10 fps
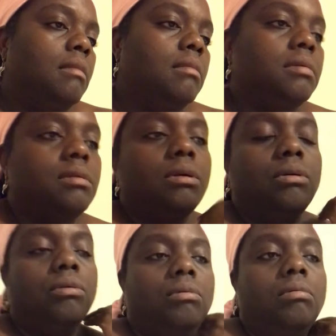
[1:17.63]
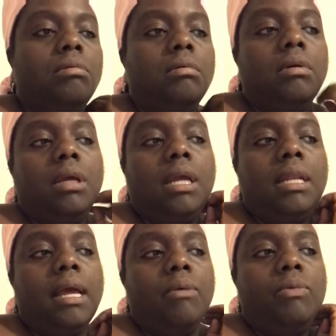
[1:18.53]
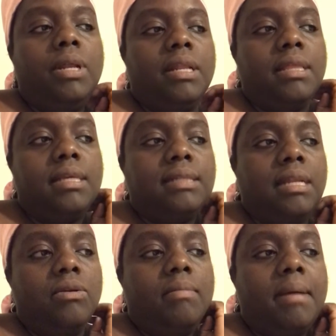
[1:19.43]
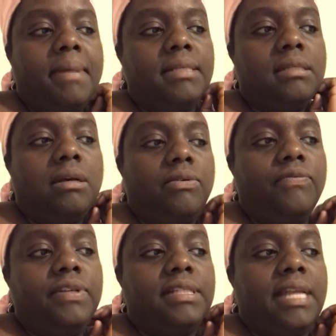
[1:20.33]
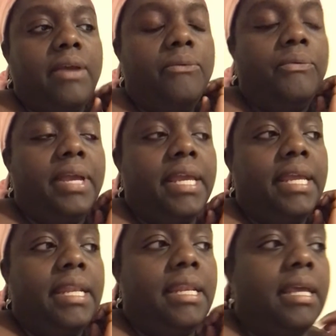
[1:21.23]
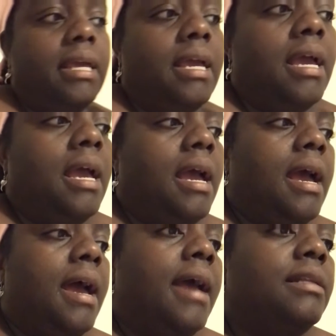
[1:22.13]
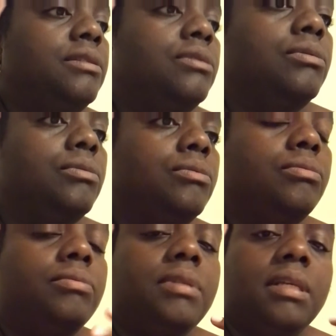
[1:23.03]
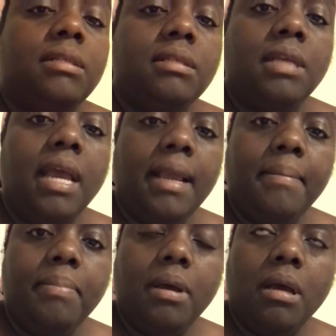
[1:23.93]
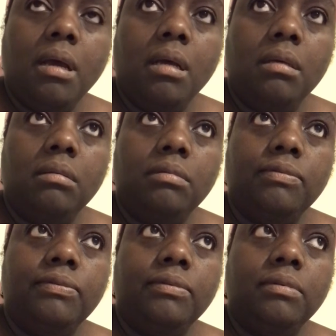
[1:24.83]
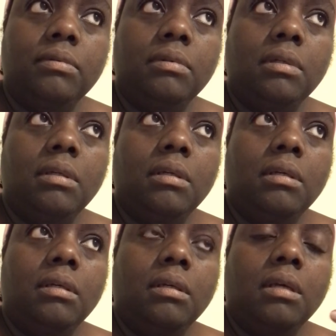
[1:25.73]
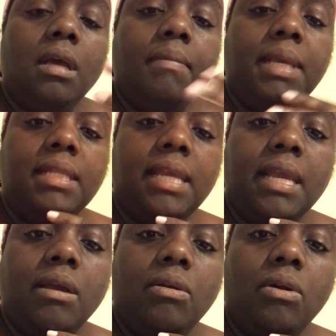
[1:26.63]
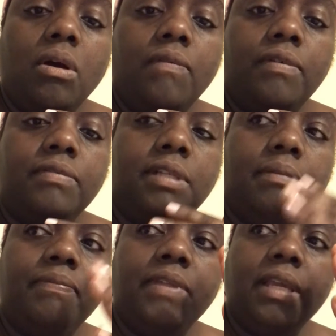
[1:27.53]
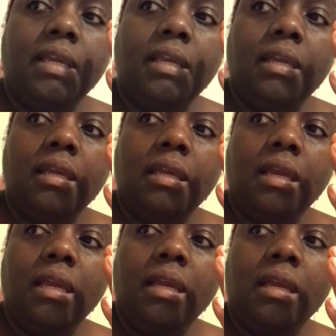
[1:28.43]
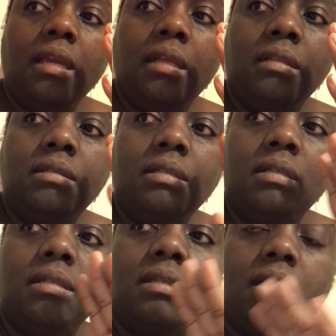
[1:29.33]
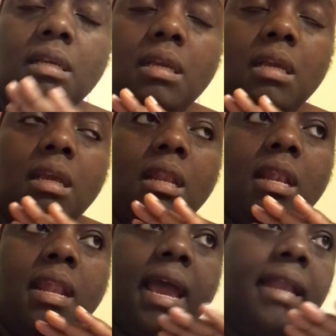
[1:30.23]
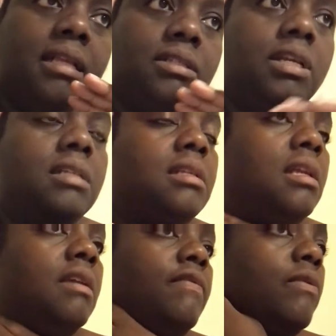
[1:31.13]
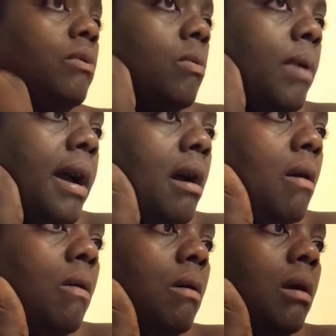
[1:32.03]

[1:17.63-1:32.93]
So, and one of the things I know about myself is that when I do this type of coming down off of something and just not ingesting it for a while,